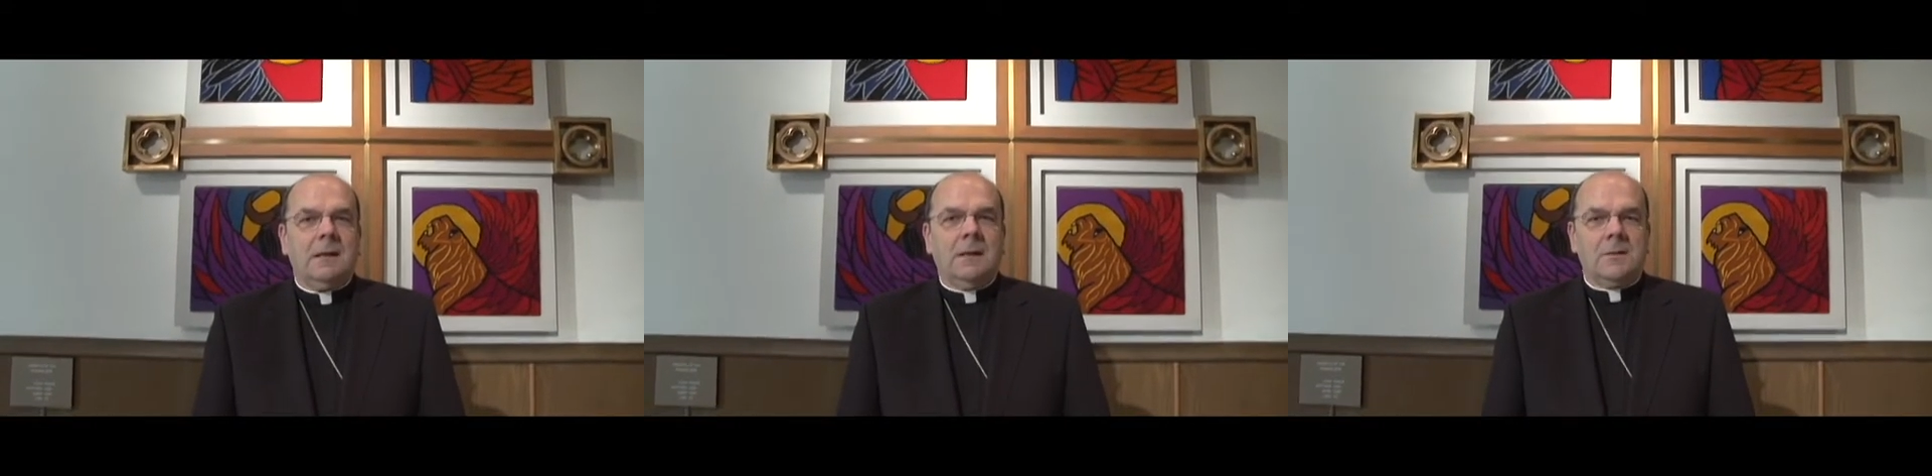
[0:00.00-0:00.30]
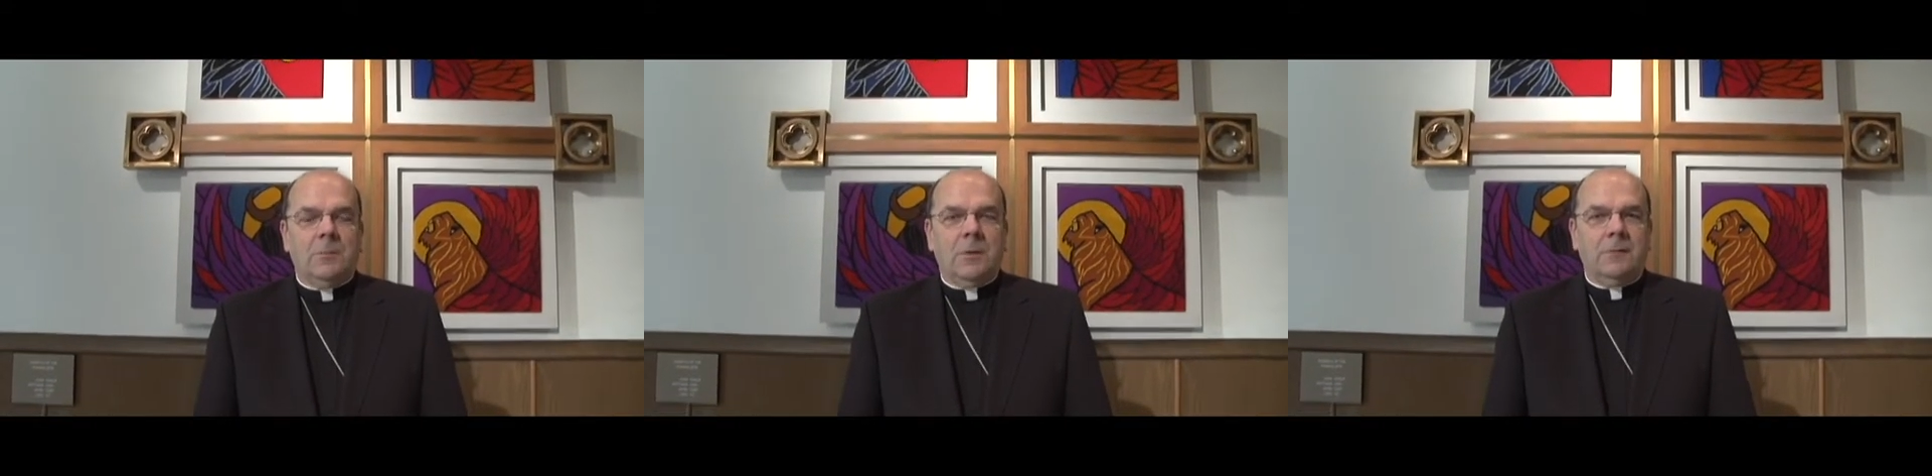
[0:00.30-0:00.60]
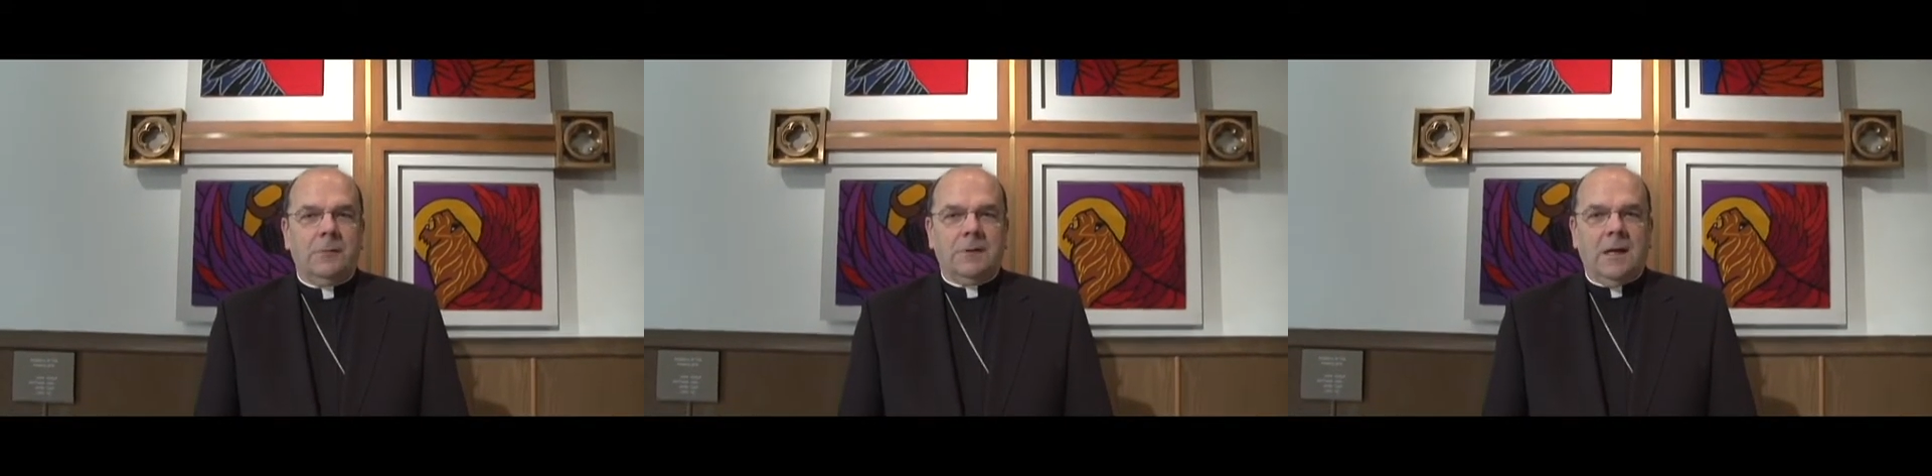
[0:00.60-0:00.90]
It's a
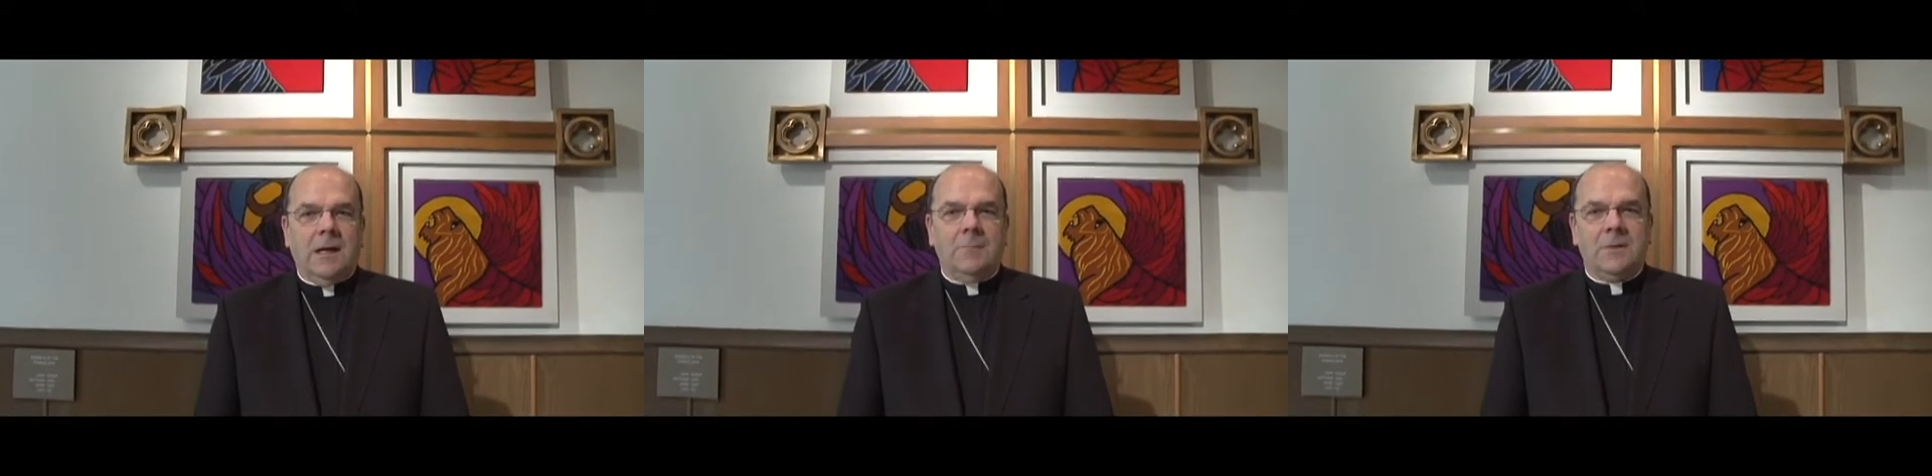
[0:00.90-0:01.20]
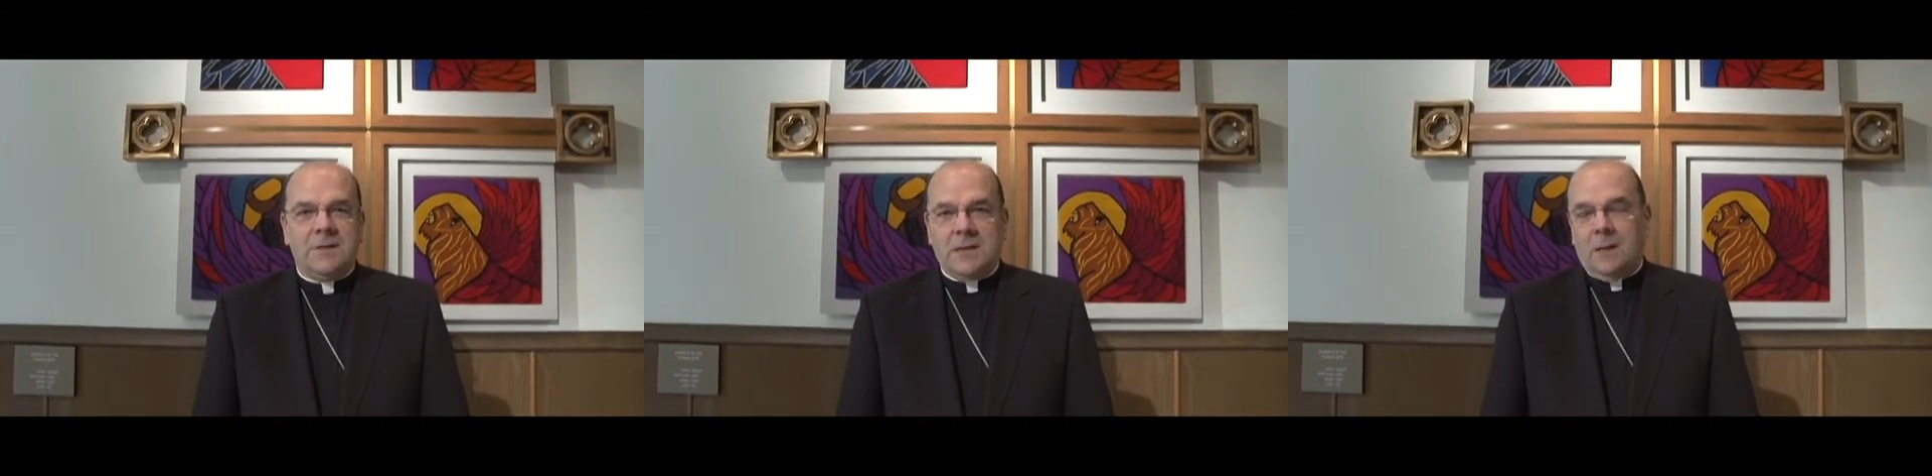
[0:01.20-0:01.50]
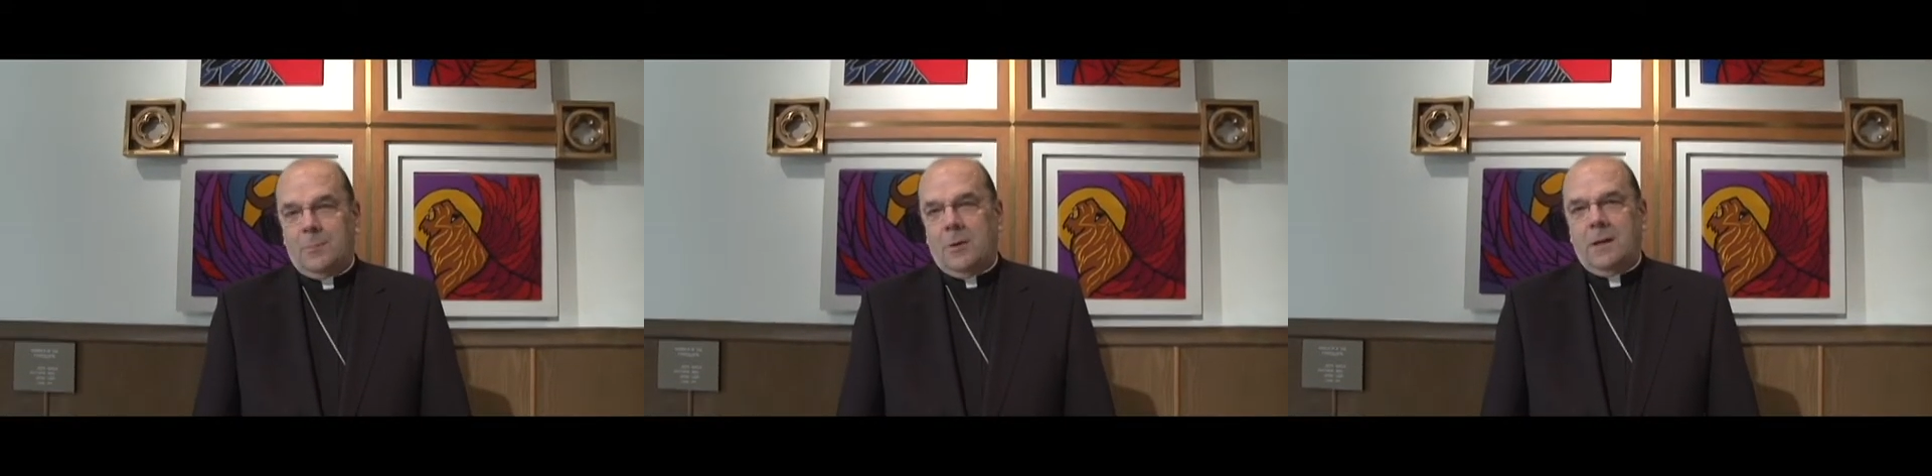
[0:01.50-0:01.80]
wonderful time to
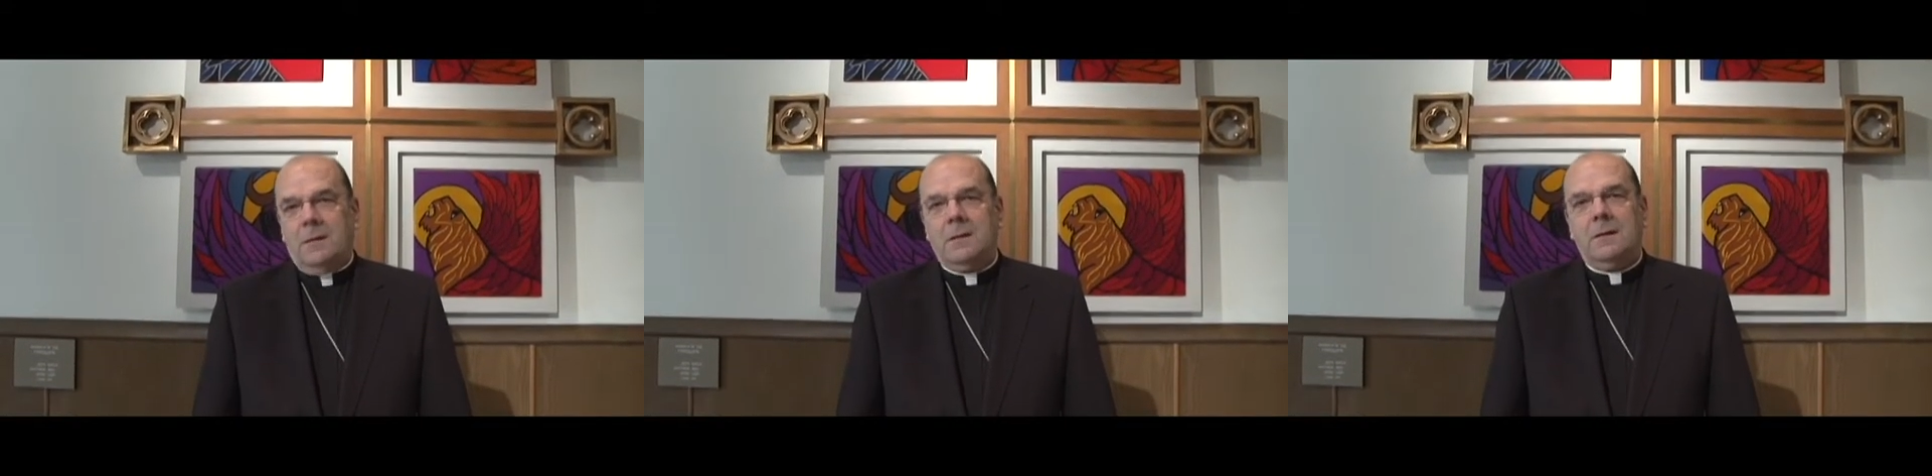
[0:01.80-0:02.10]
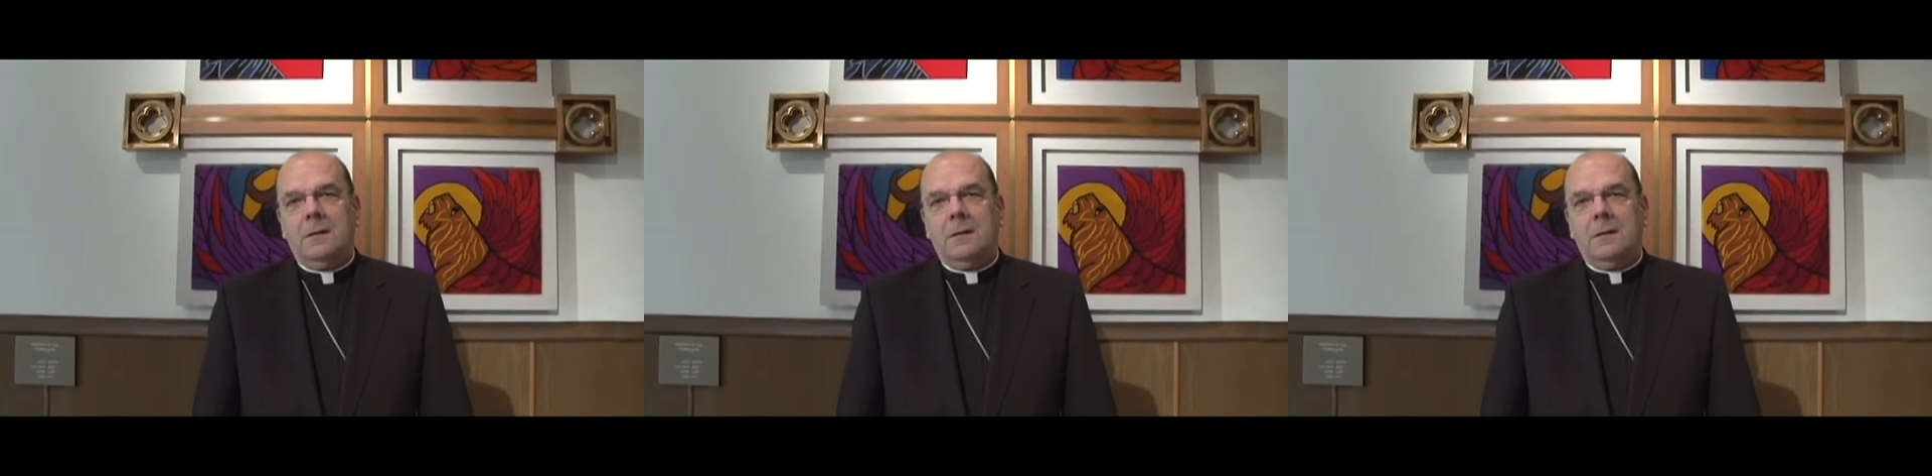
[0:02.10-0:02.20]
celebrate.